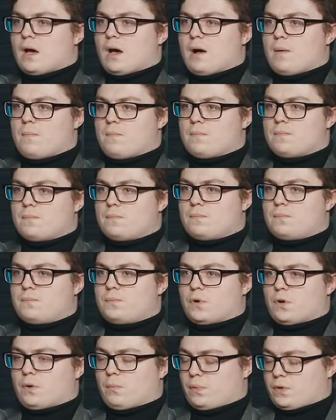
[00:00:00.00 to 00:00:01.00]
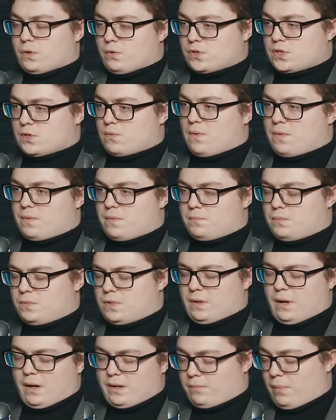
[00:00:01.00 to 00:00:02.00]
But also on the,
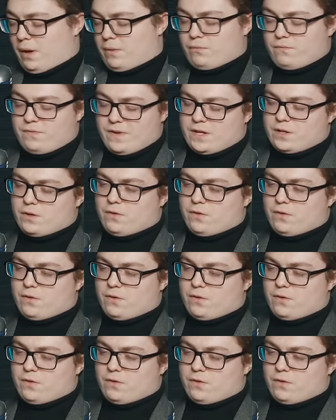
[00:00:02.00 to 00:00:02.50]
I veered